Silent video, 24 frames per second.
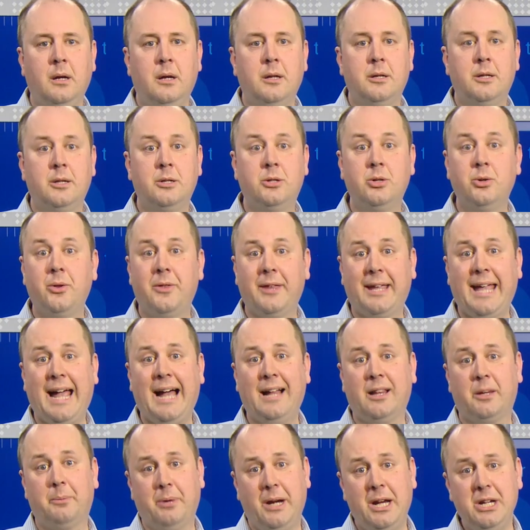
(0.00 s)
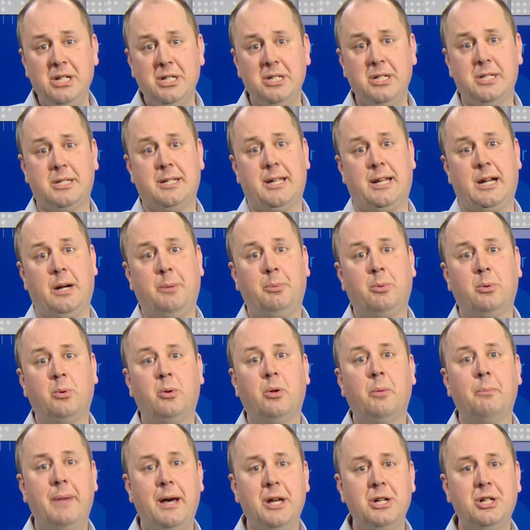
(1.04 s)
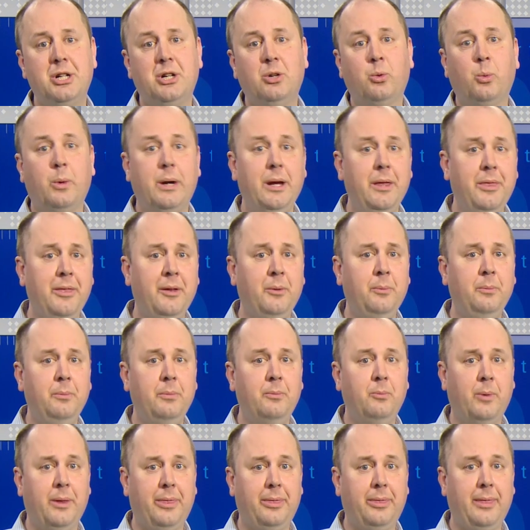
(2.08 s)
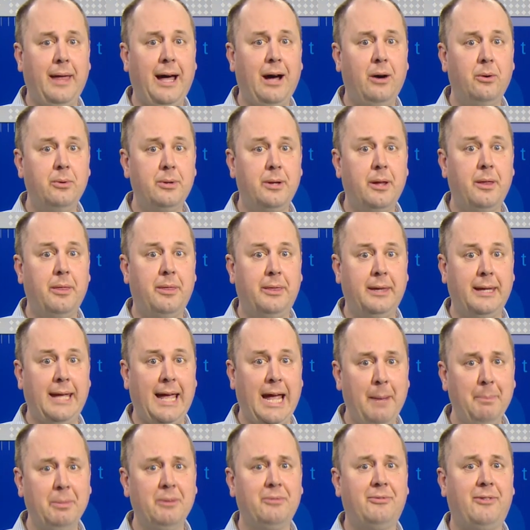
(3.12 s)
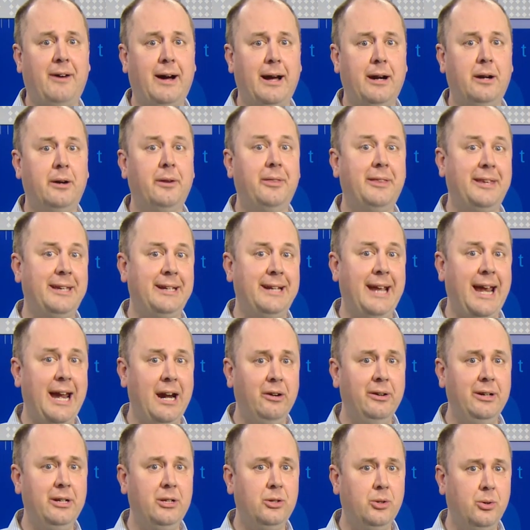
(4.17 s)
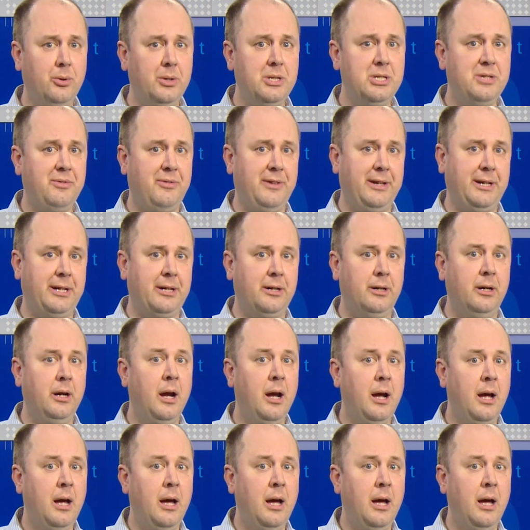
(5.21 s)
To do the calibration setup, we will measure with and without the amplifier the inherent noise figure